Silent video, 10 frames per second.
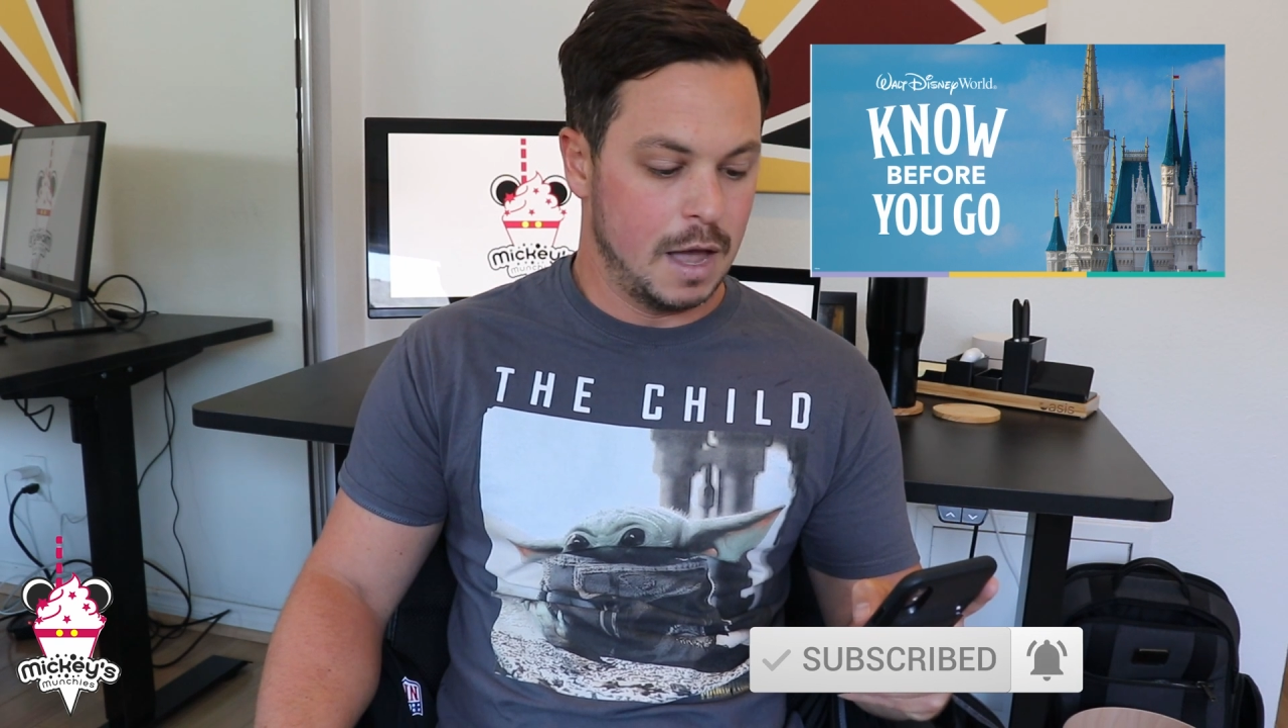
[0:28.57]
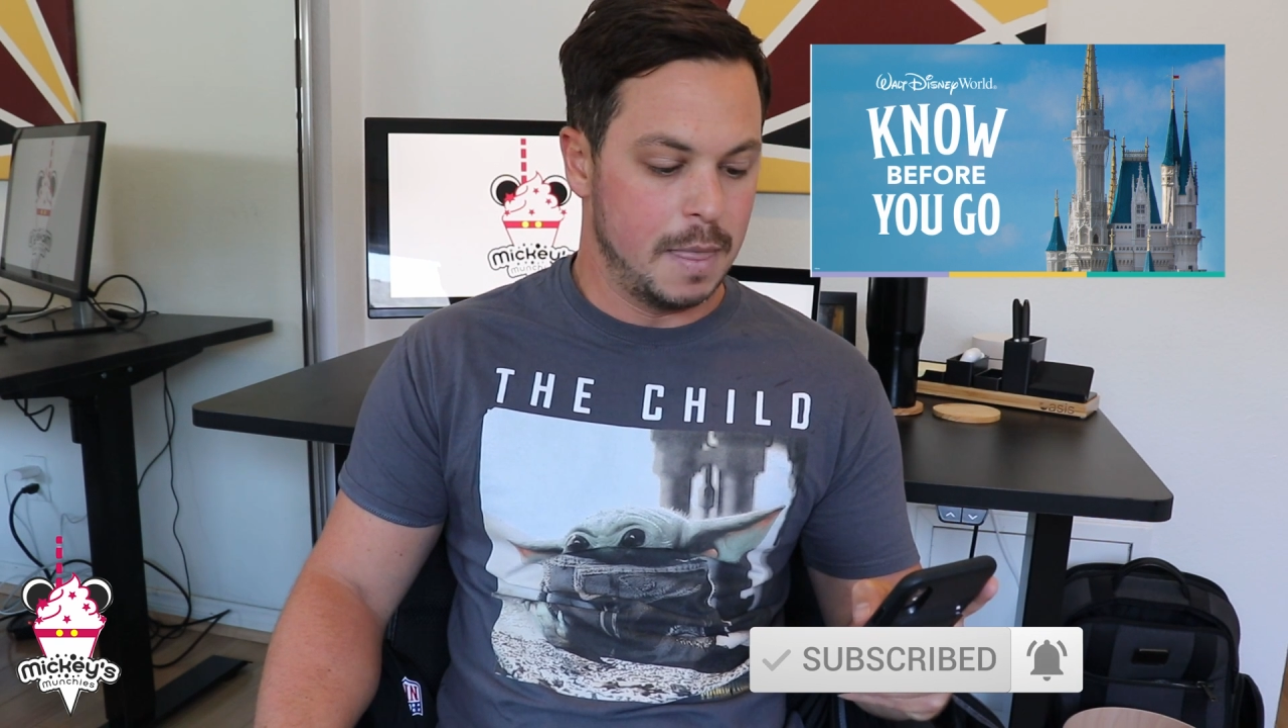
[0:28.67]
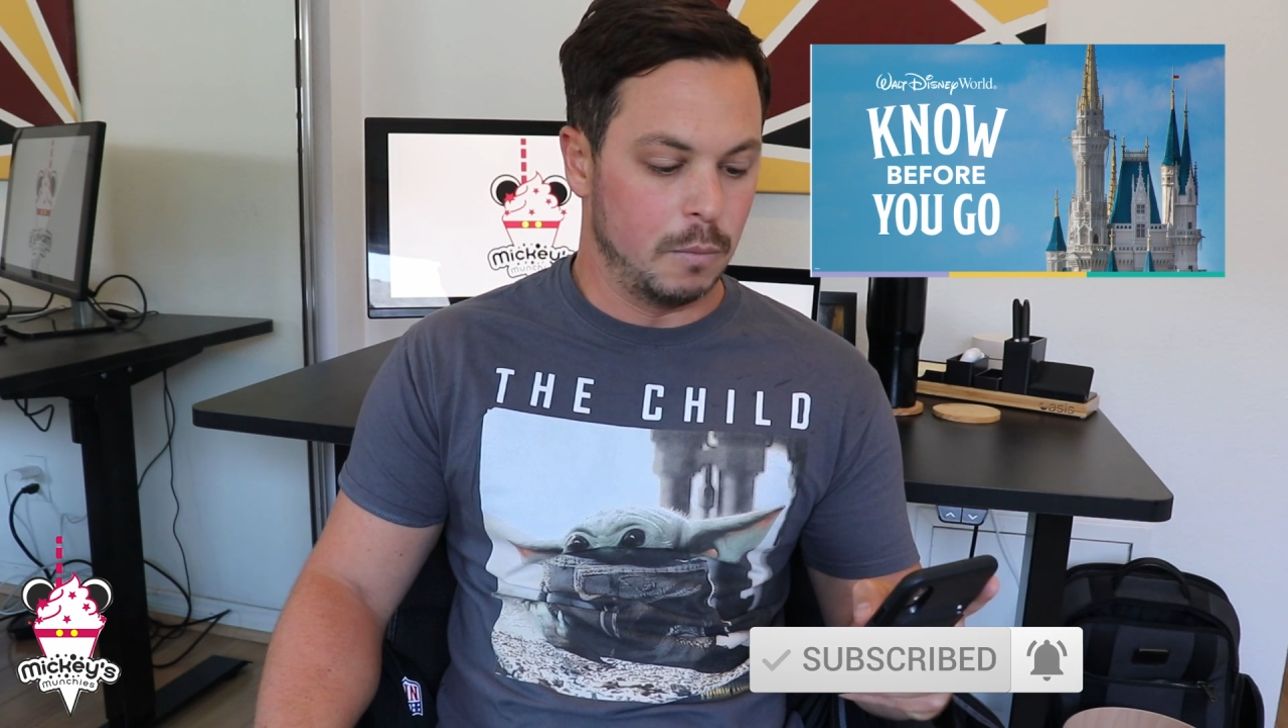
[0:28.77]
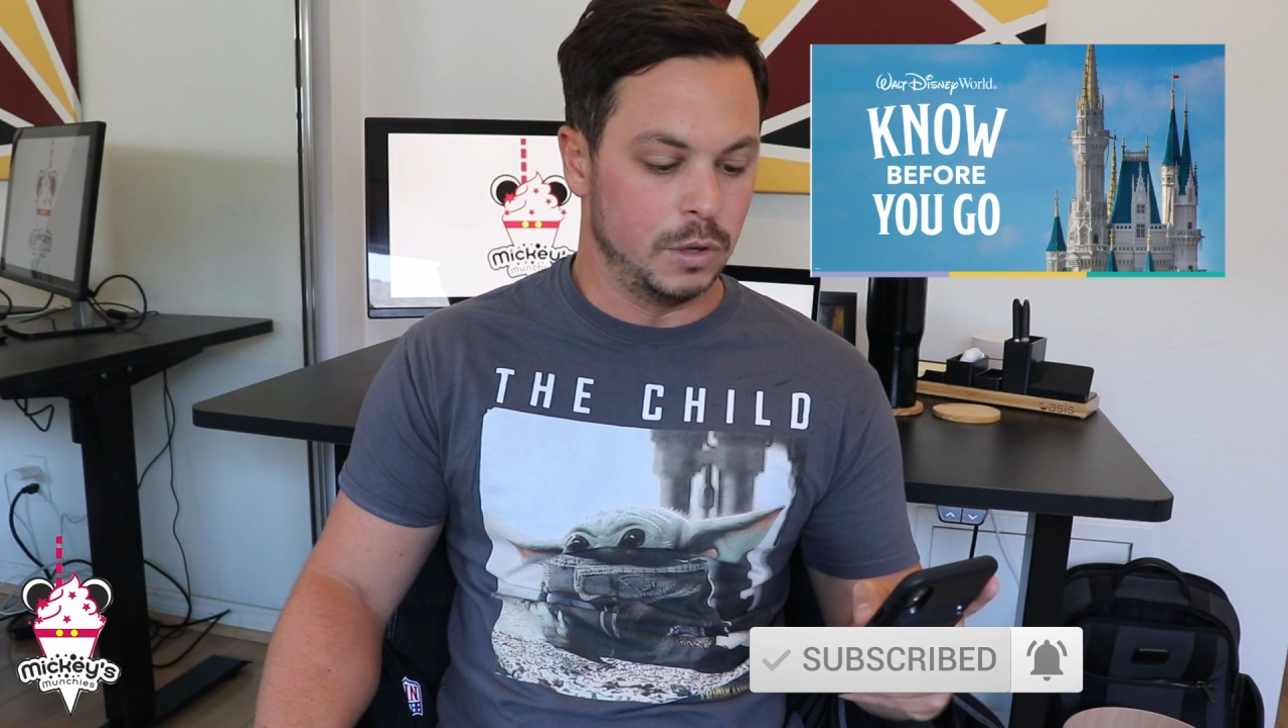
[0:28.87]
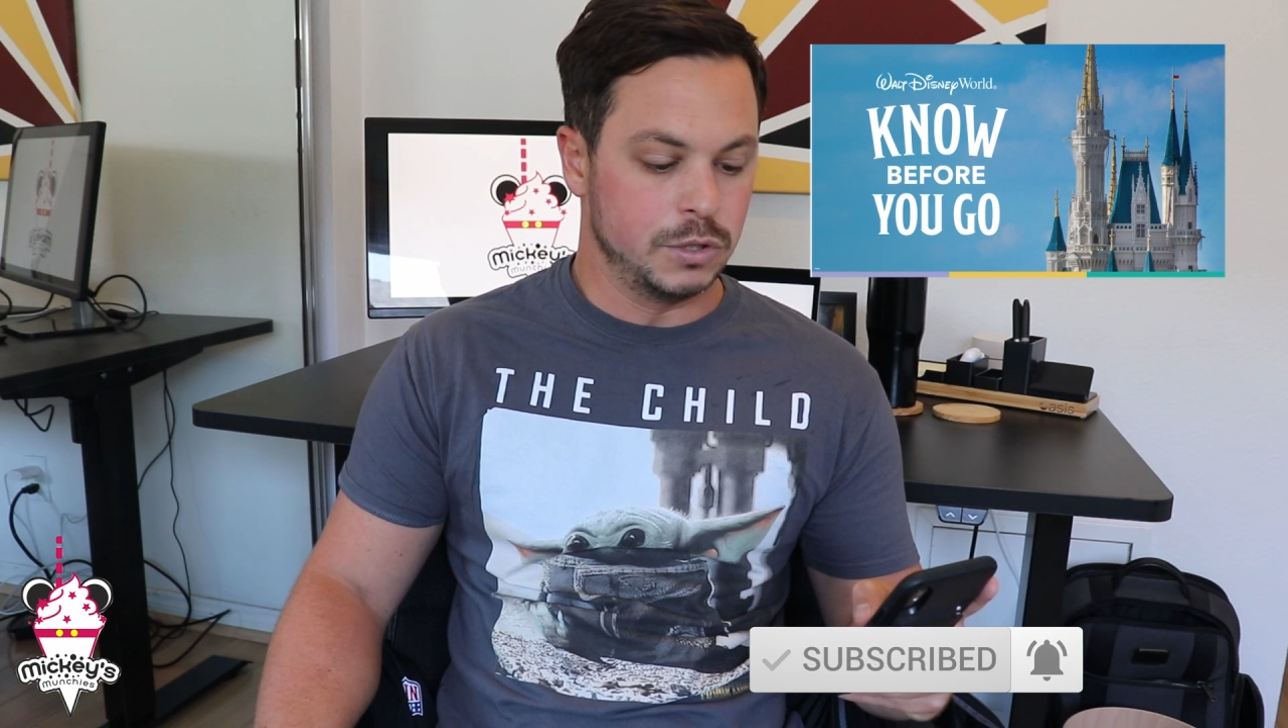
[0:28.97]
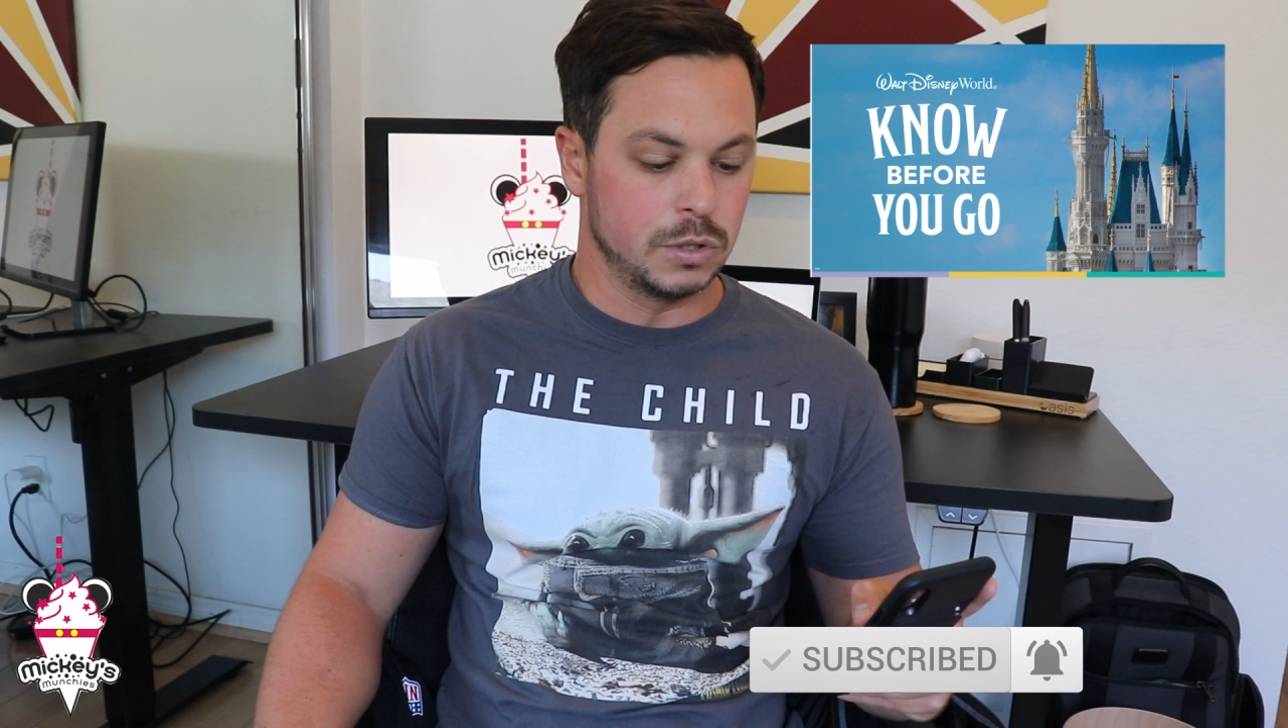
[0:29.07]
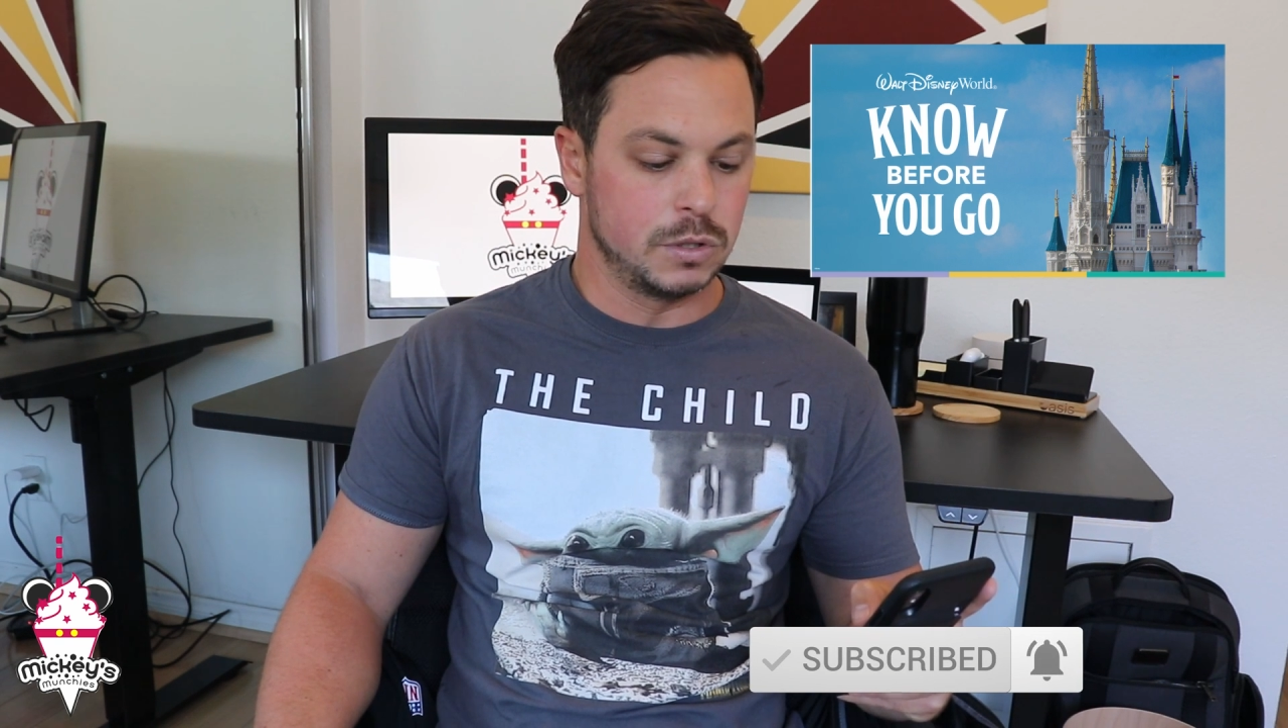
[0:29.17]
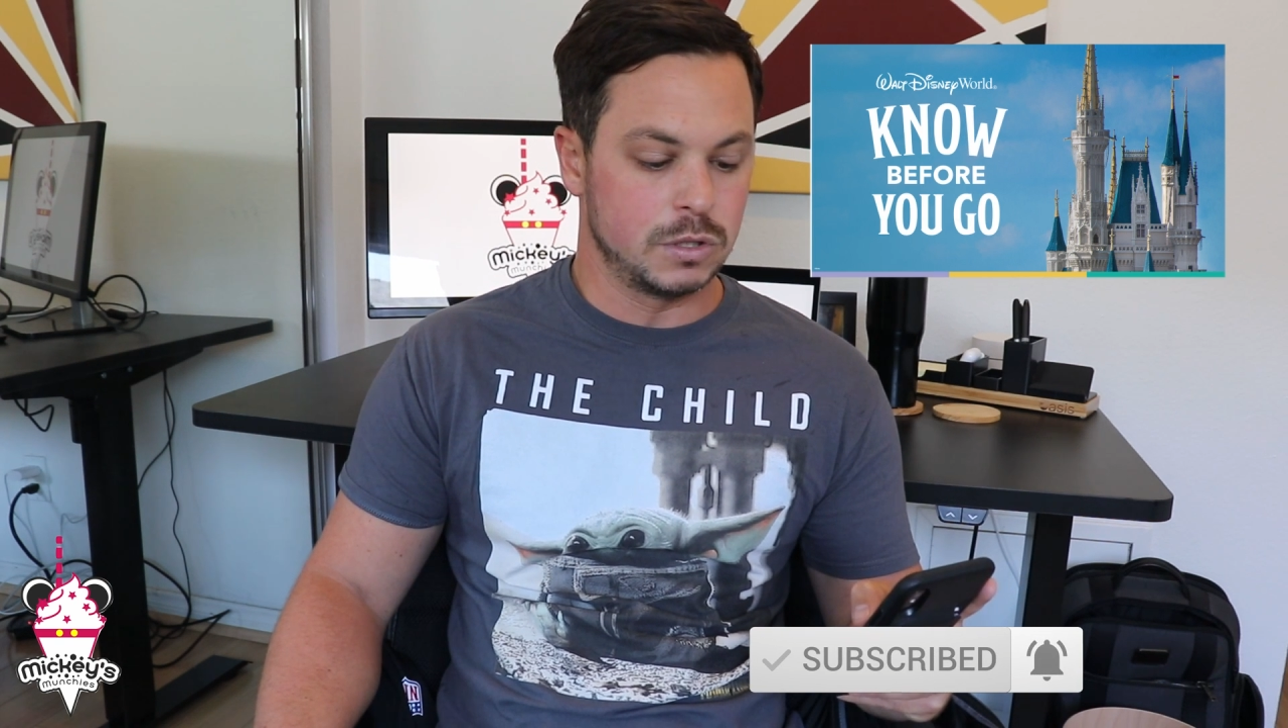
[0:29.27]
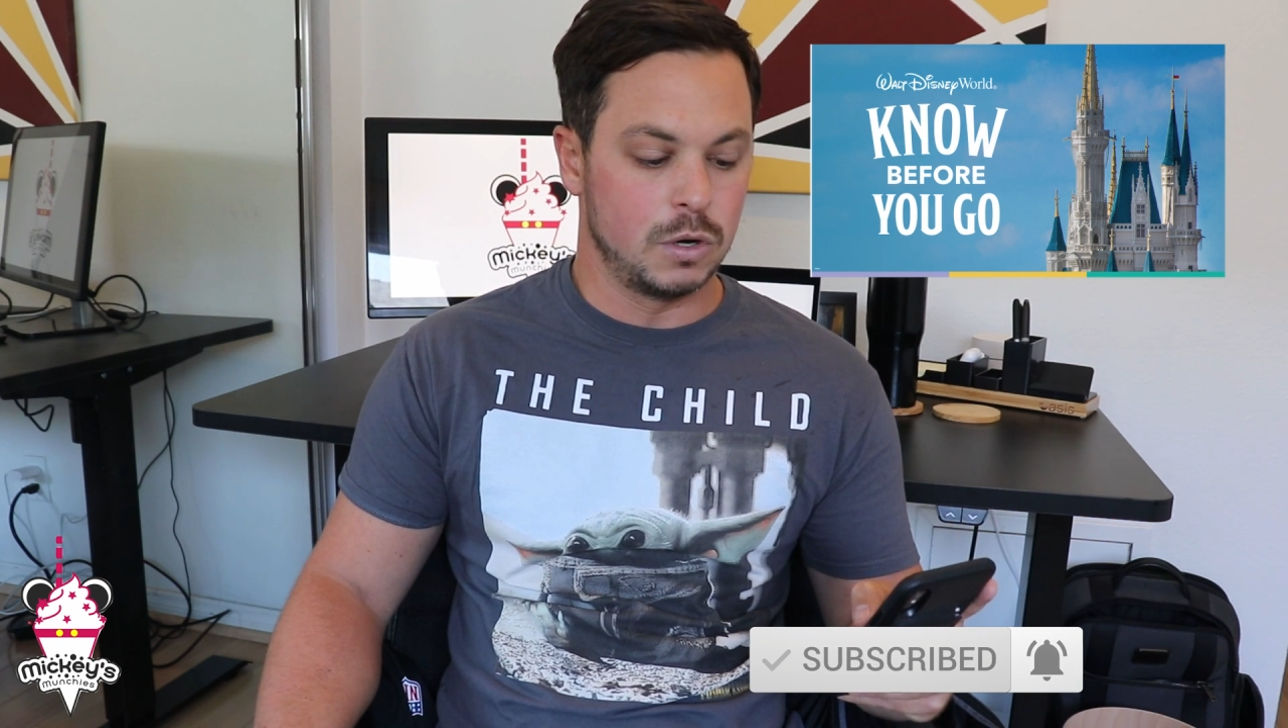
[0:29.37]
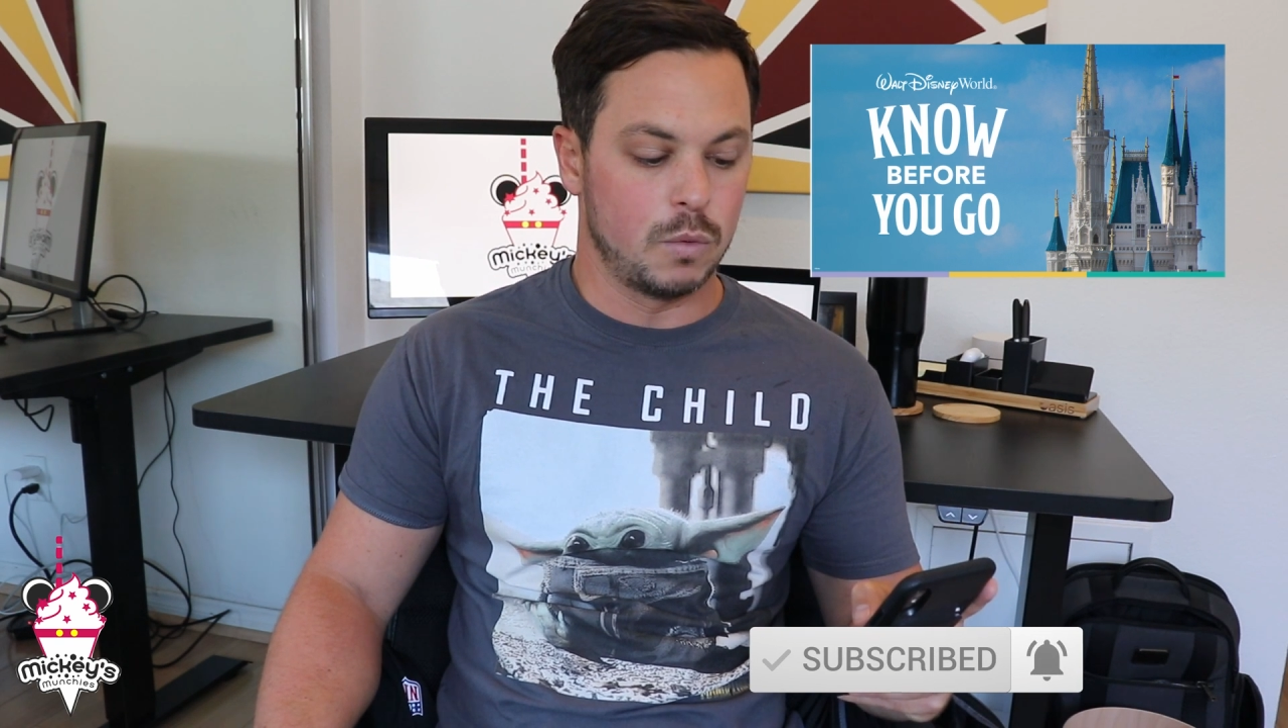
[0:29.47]
and then we'll
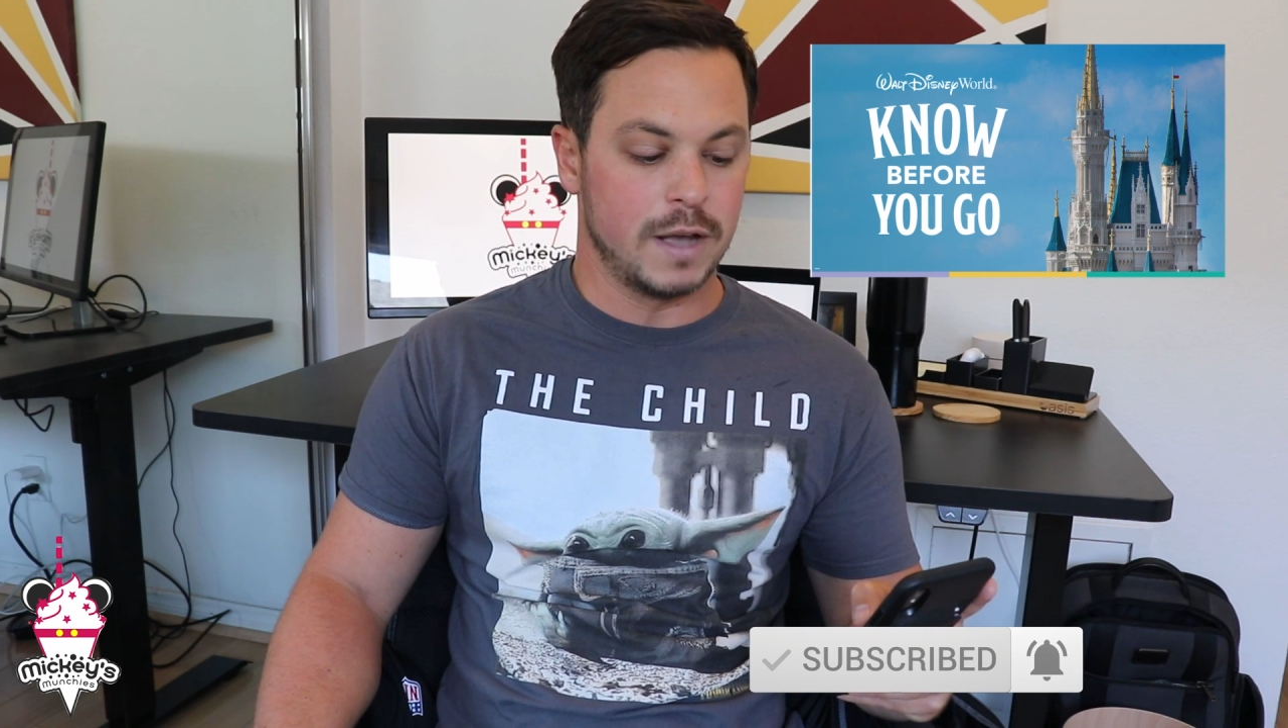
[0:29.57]
introduce the new